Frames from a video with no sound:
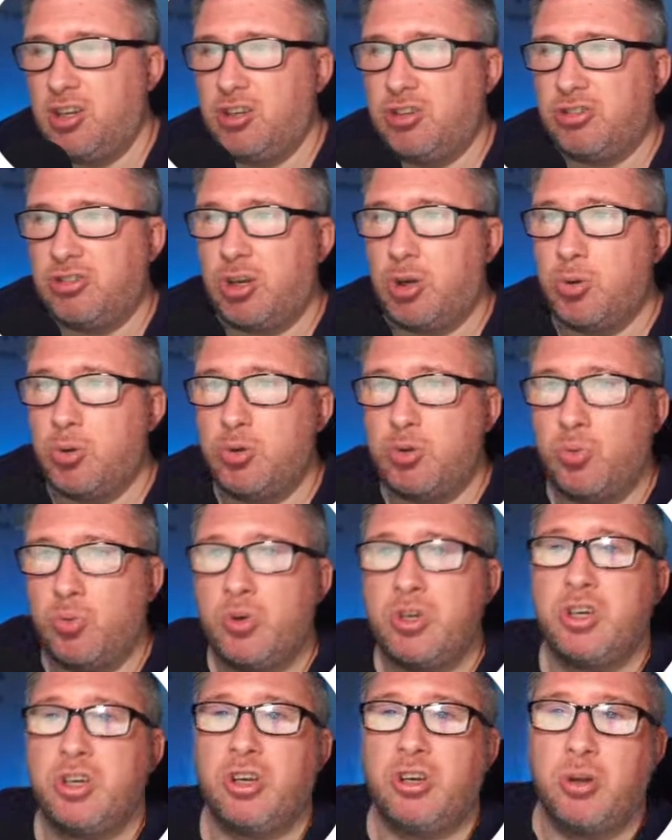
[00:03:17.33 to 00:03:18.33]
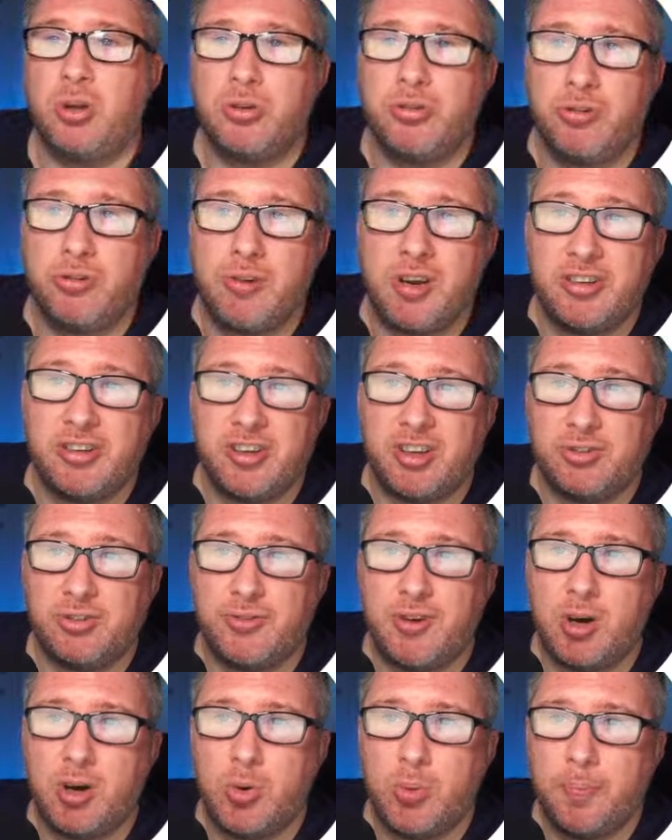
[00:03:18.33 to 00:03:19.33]
So what you're going to do is create a text
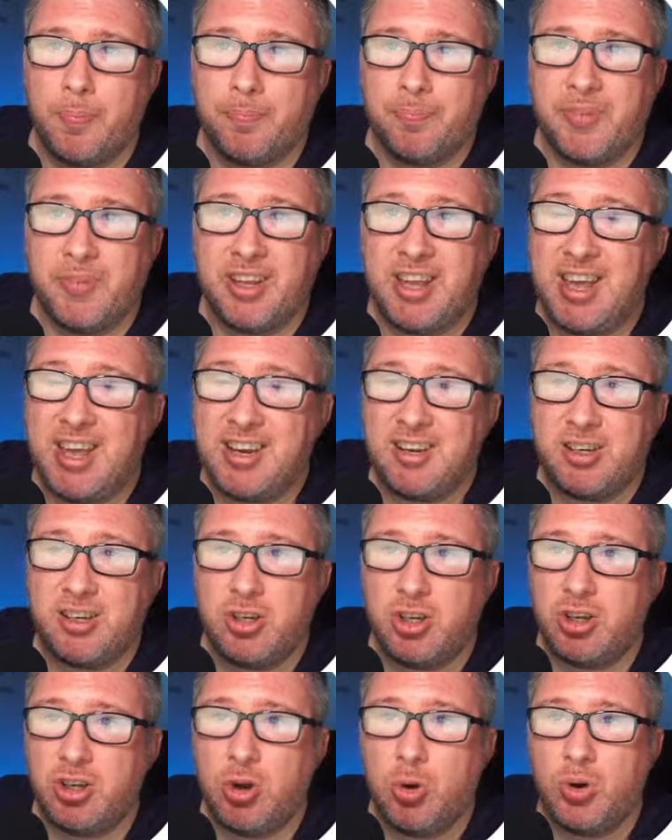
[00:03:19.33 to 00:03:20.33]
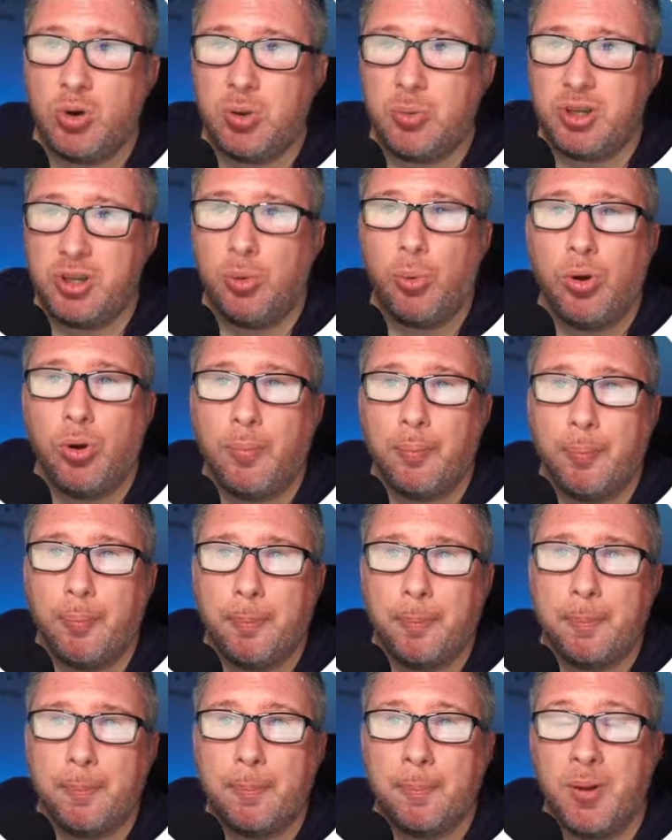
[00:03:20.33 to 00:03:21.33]
file. Again, you can call it what you want,
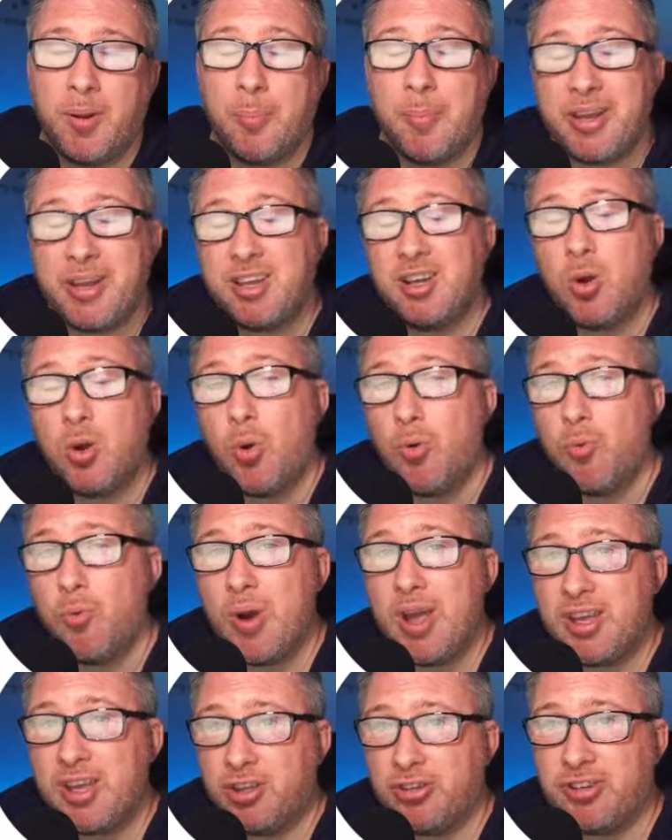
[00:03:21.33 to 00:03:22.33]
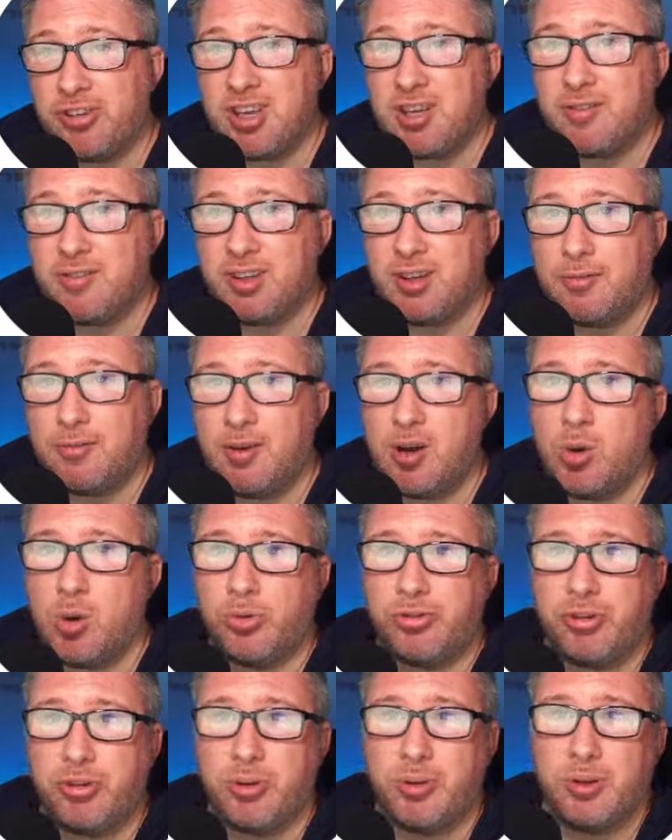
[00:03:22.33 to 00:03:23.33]
but make a note of where you're saving the file
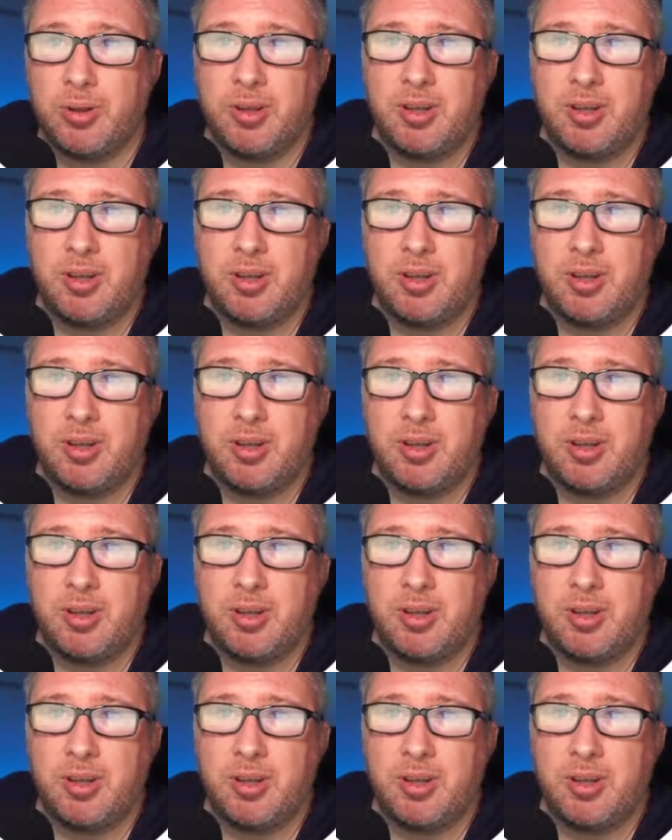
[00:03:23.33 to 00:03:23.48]
to.